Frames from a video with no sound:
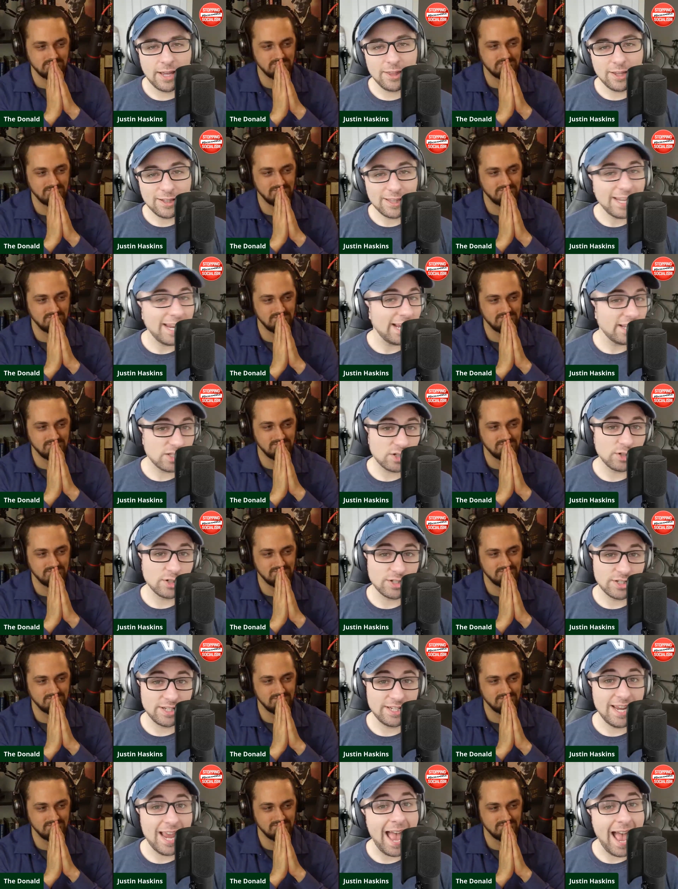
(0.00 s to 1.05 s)
Speaker 1: I think the answer
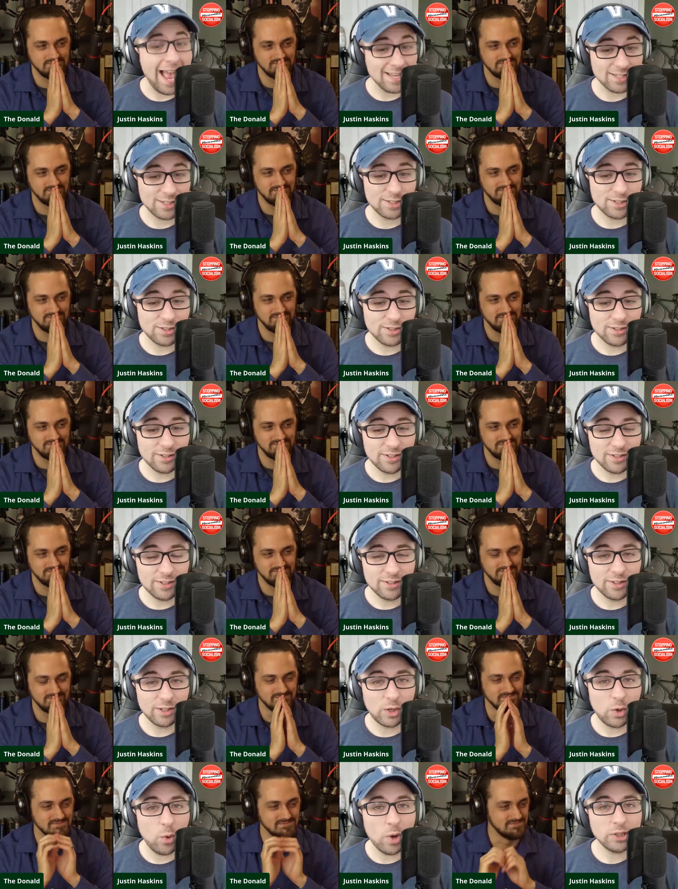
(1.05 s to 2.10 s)
is yes.
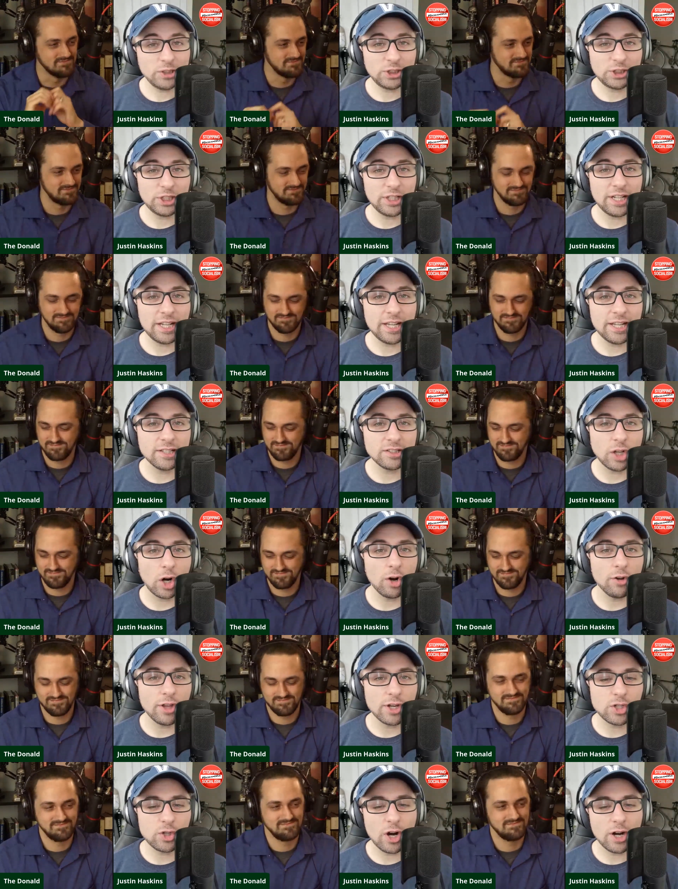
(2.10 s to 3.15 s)
The hmm. question is,
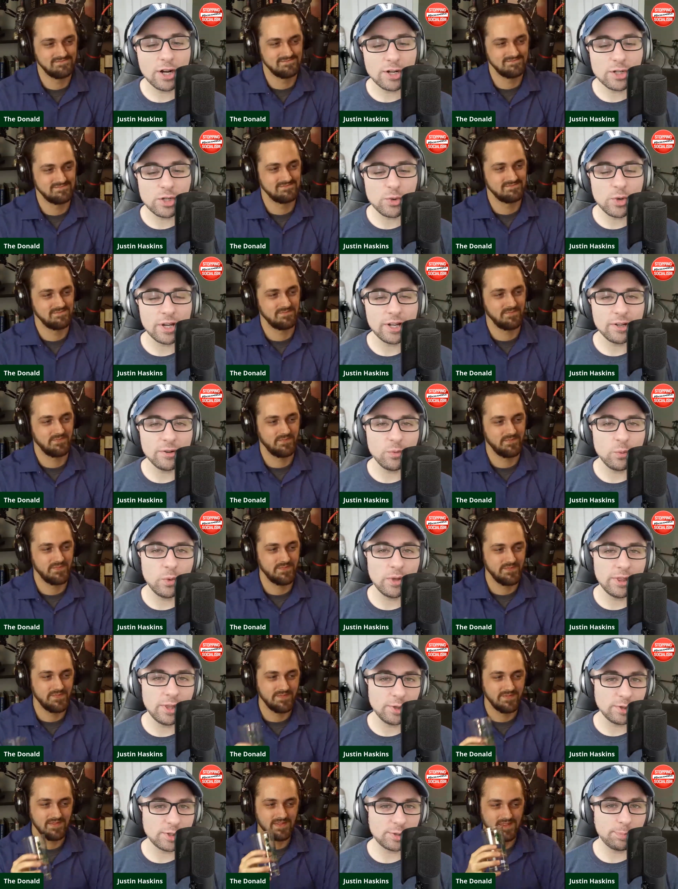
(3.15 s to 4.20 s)
are they trying to do it
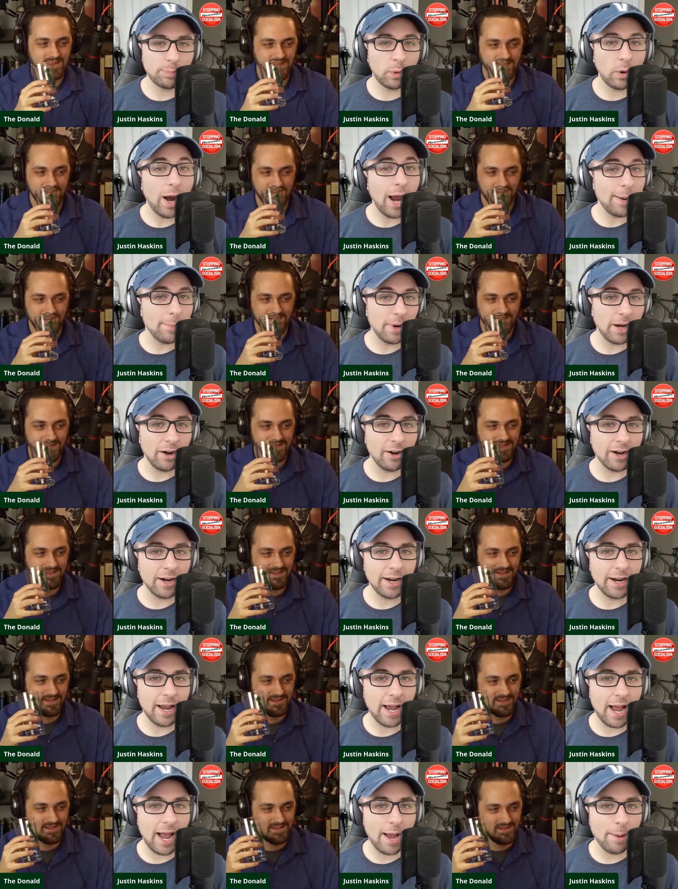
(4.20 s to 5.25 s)
with this
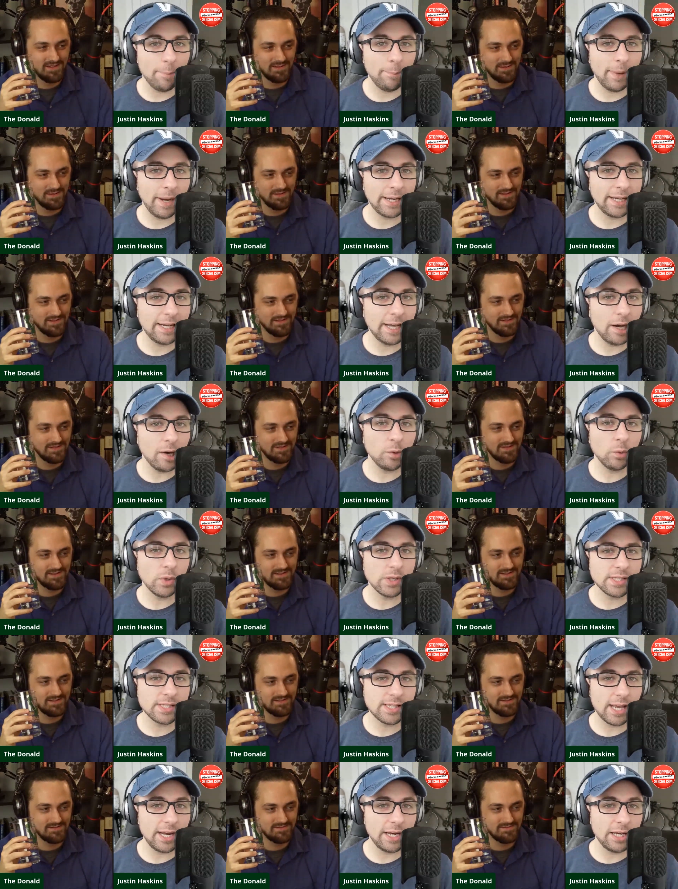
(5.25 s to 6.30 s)
primary? Uh, my gut
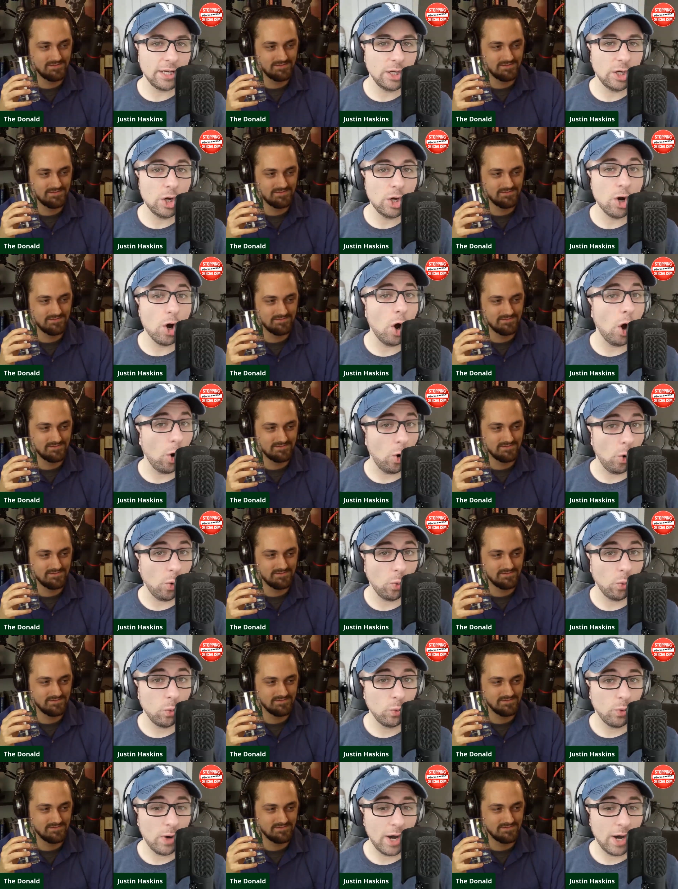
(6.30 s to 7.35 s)
would say
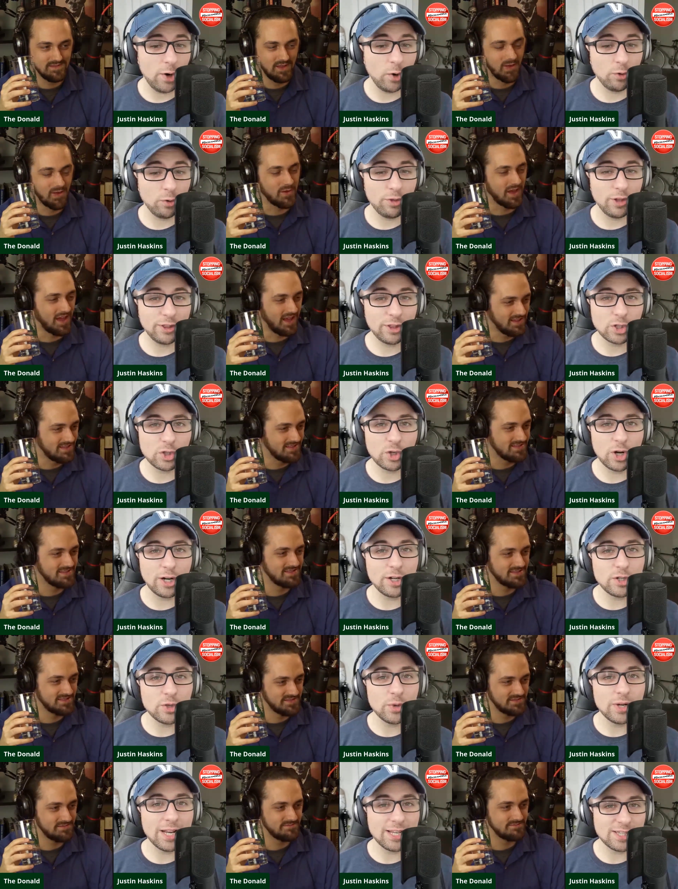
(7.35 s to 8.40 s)
no. I don't think they're
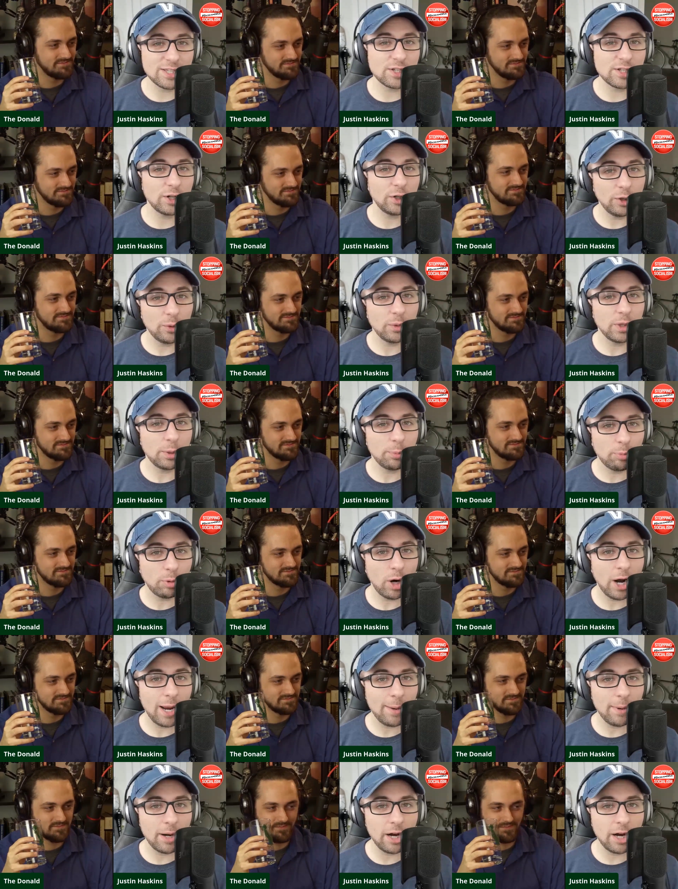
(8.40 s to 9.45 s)
trying to do it necessarily with the
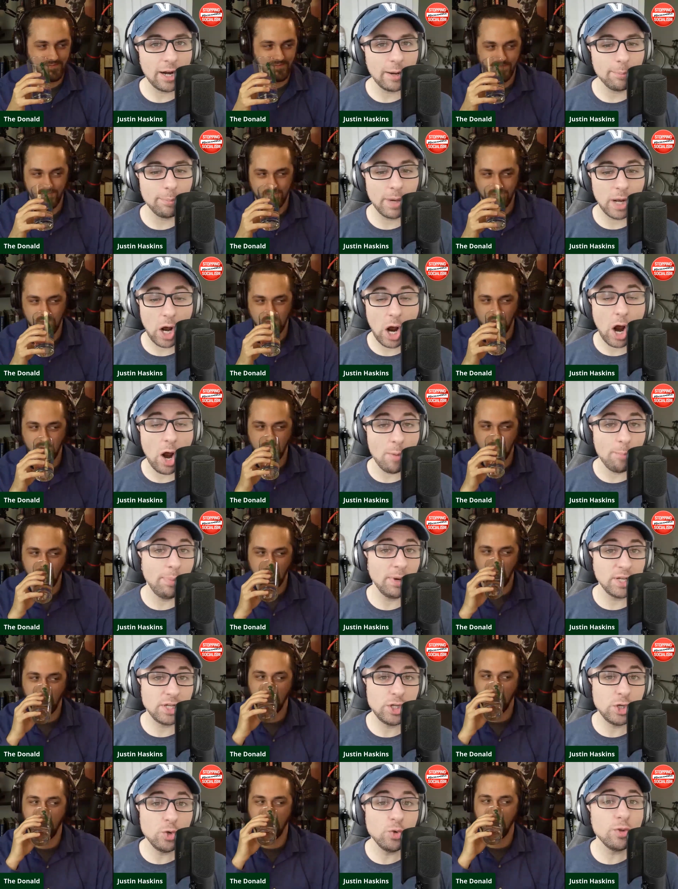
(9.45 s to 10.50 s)
primary, but uh,
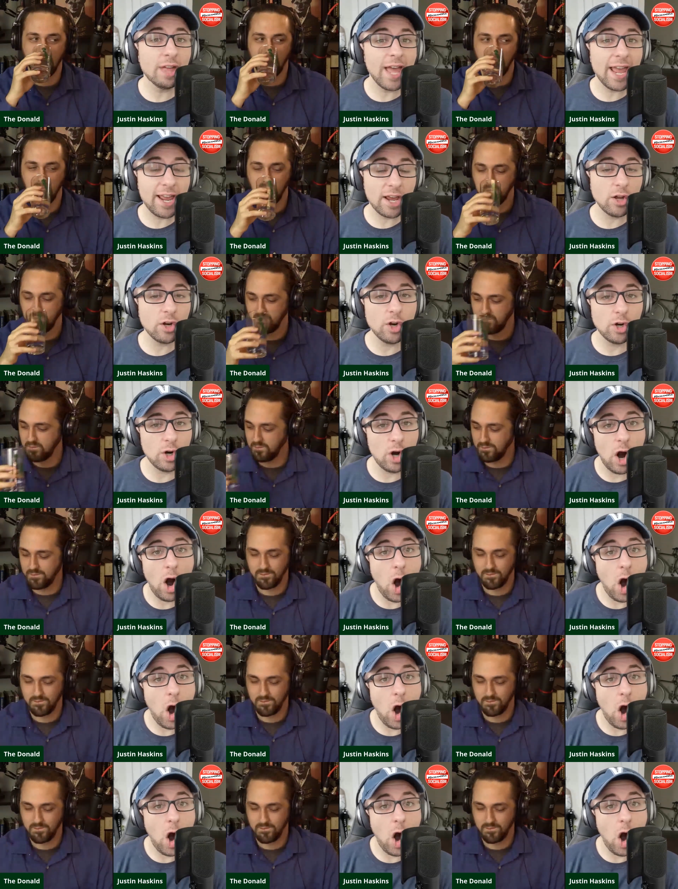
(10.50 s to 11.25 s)
but do they?